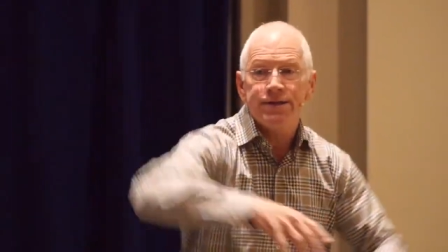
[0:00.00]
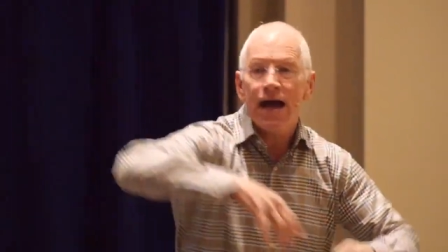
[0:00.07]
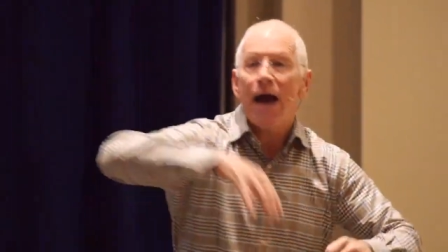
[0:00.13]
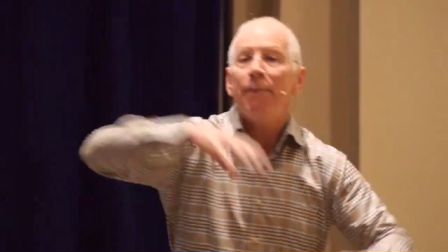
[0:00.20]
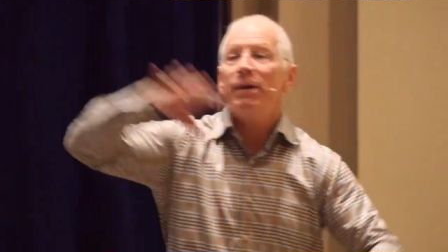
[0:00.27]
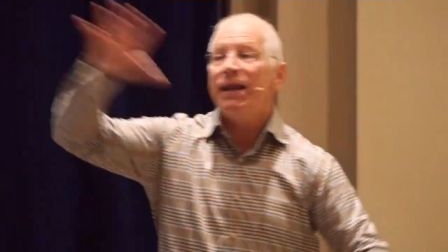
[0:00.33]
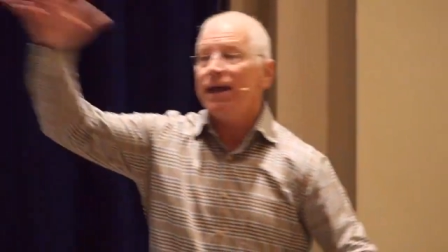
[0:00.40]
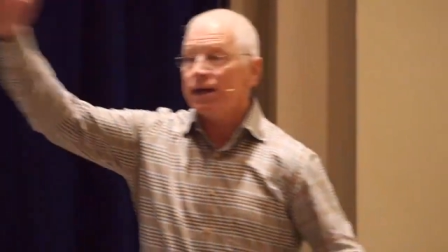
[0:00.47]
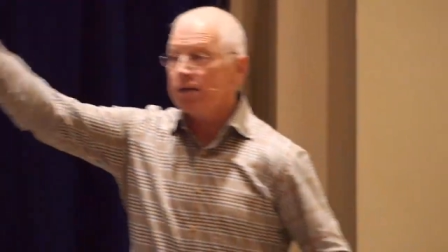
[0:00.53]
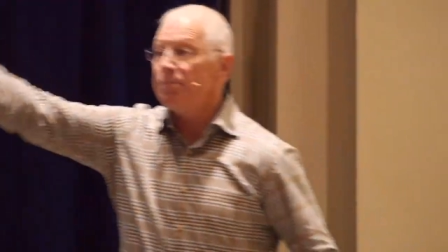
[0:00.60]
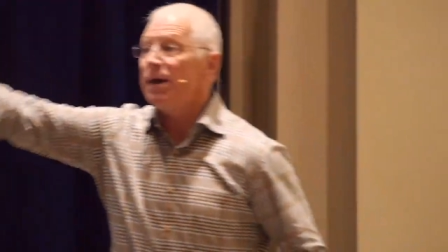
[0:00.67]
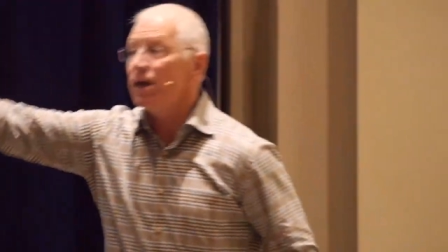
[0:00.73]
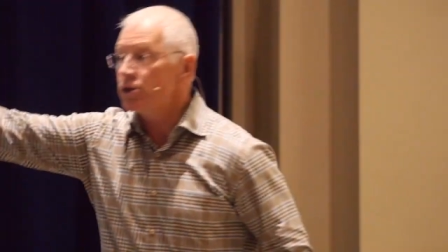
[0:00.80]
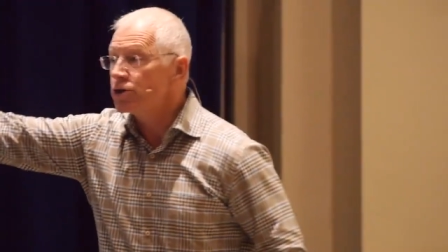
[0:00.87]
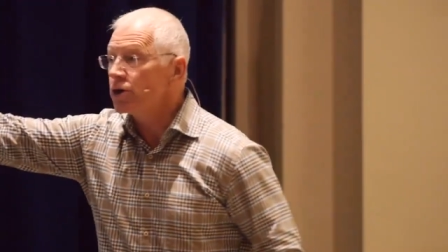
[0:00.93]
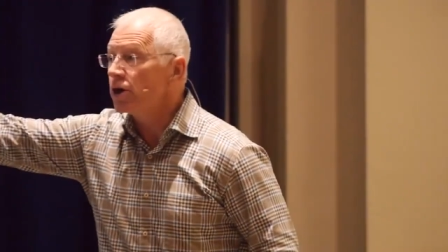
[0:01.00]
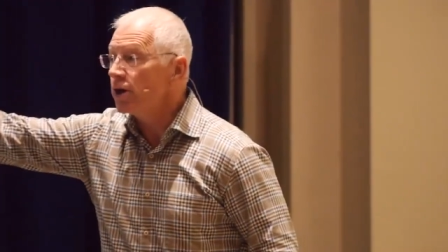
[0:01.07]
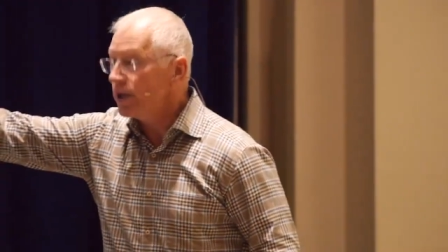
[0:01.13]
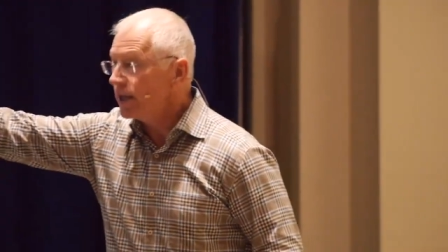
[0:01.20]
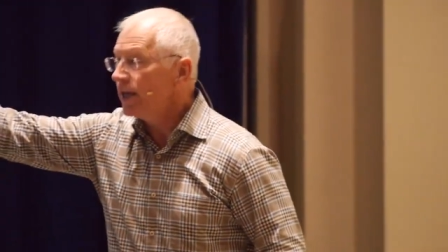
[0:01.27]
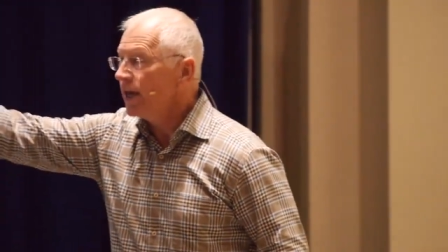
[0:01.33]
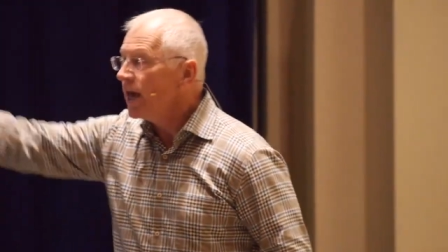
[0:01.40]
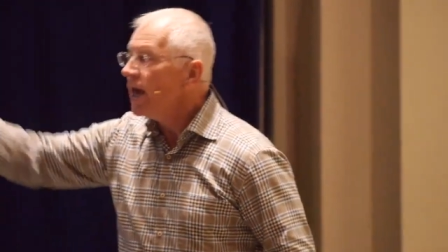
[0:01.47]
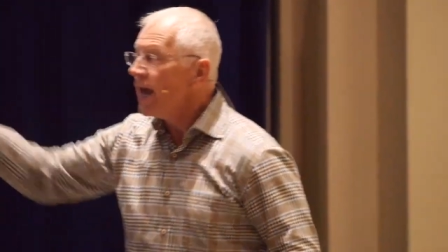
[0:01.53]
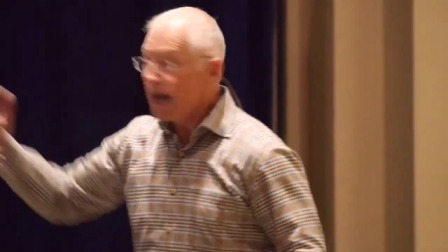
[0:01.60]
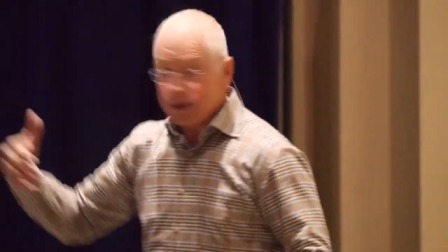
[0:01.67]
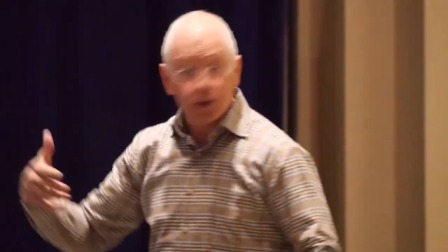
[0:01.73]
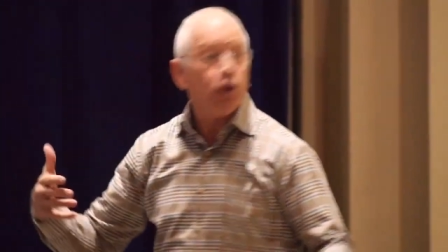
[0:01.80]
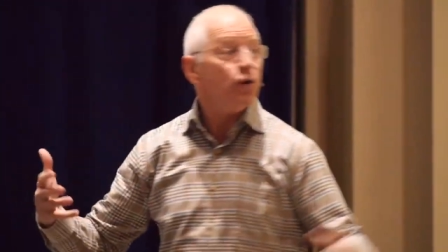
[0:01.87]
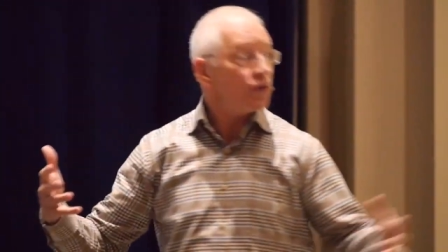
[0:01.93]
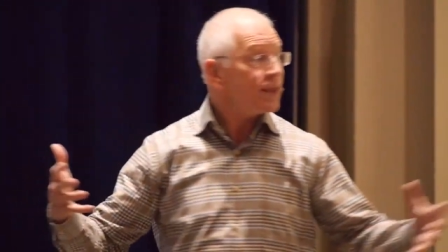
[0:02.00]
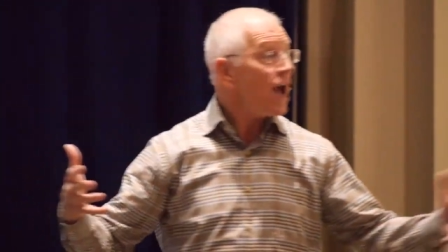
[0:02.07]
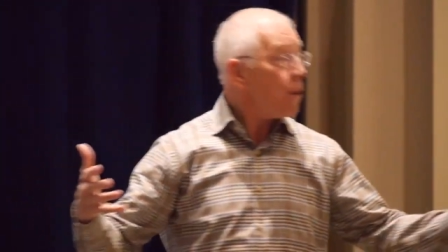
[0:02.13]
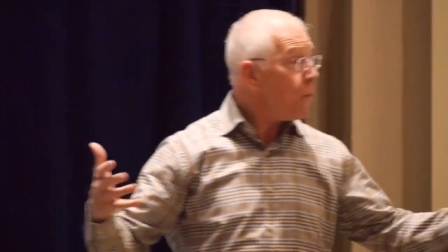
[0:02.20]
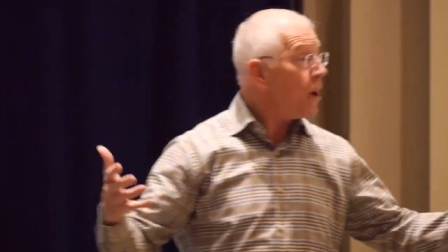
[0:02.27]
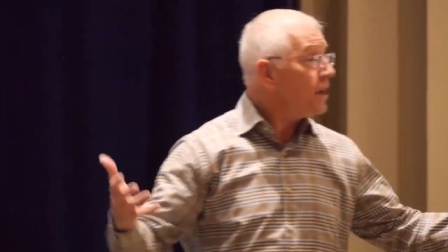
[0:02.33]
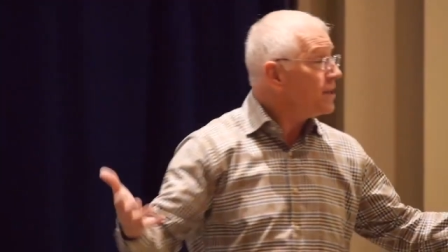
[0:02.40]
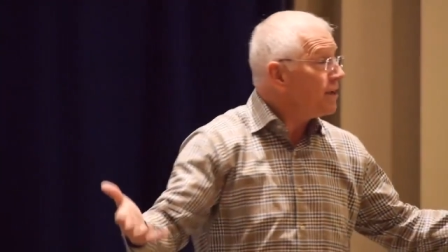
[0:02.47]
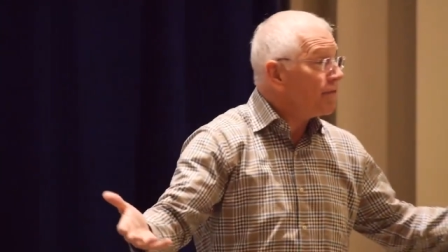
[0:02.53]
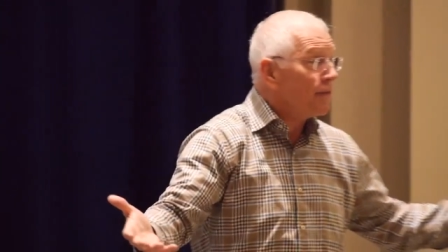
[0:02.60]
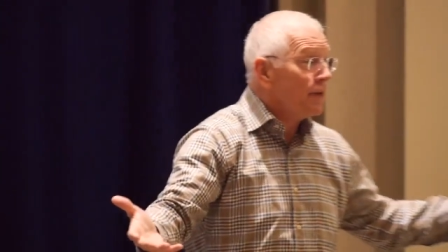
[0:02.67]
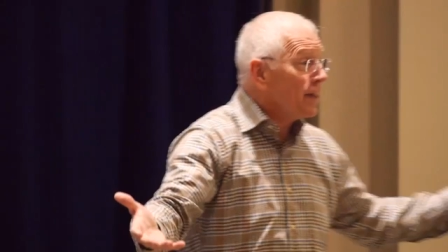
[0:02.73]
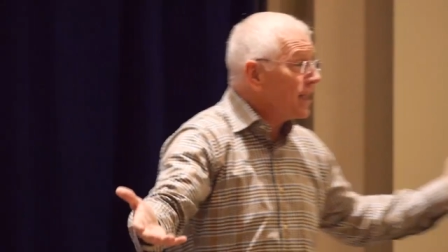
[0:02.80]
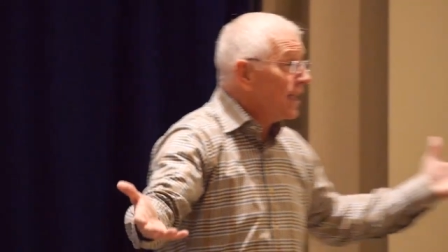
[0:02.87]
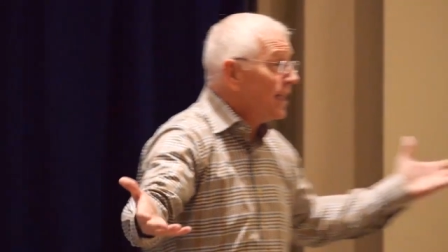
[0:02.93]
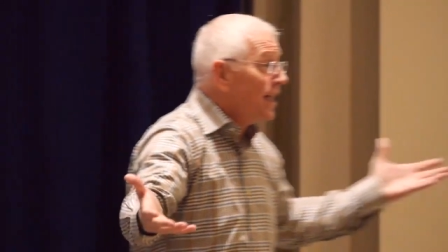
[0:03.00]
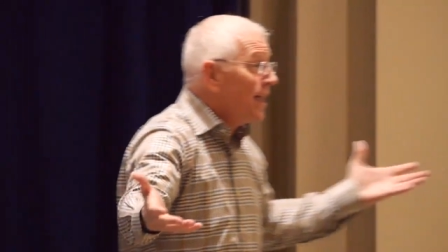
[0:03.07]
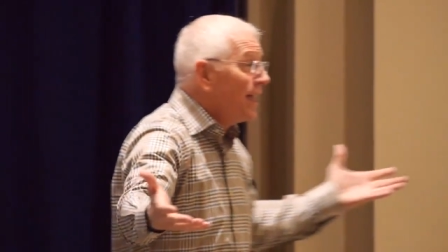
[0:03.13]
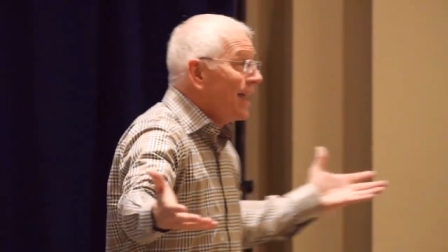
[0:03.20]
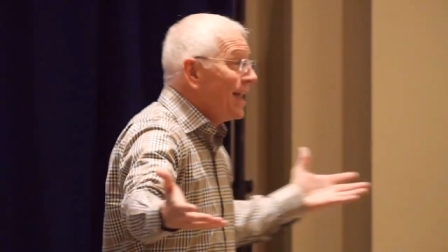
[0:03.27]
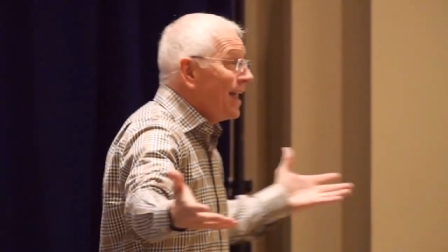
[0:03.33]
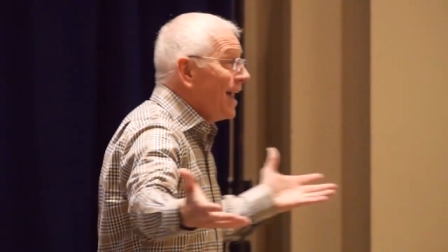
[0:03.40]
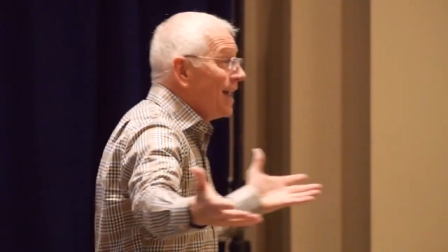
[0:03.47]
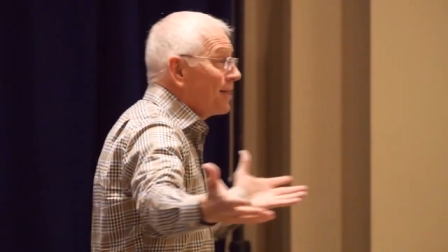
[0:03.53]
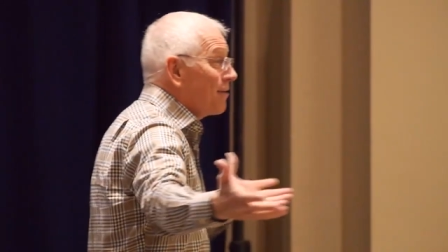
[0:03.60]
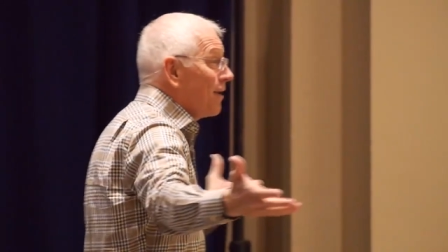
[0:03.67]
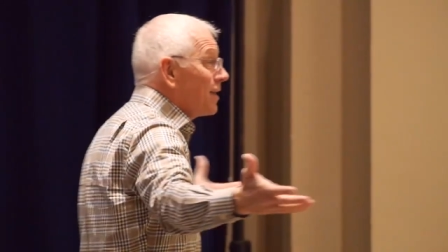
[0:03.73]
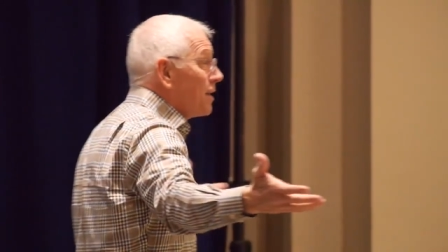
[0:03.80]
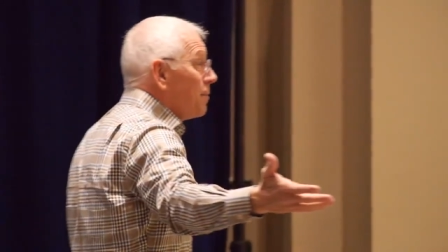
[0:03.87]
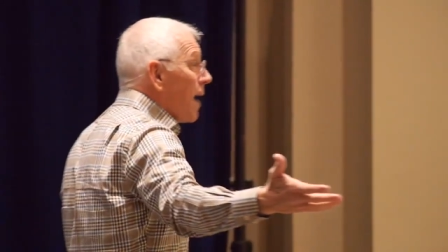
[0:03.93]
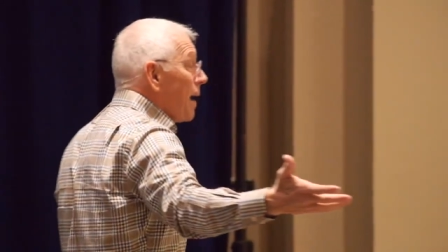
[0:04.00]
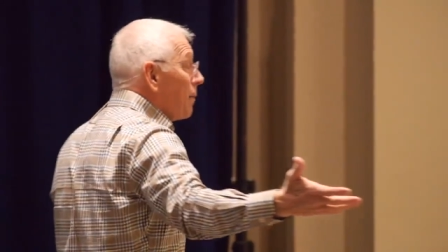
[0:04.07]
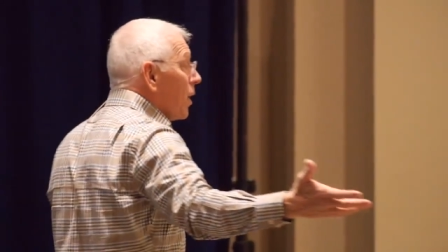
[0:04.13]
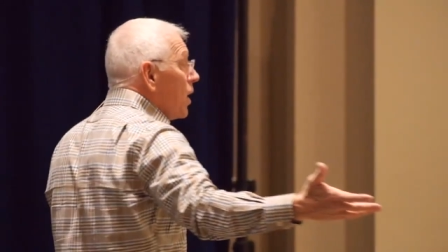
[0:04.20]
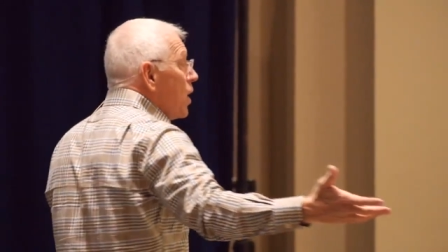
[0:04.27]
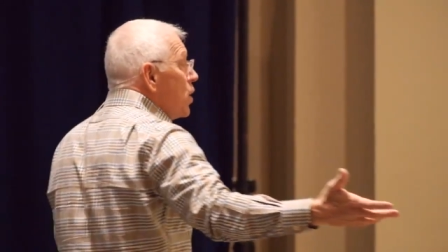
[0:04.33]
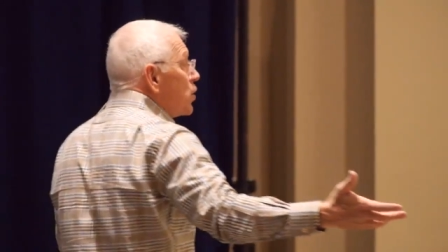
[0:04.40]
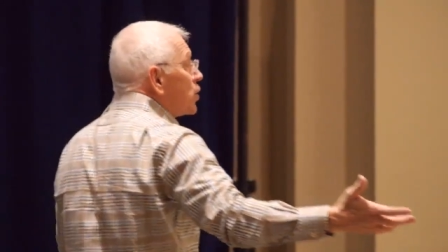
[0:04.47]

of time, and it can be eternity. It's used that way differently uh, throughout the Bible.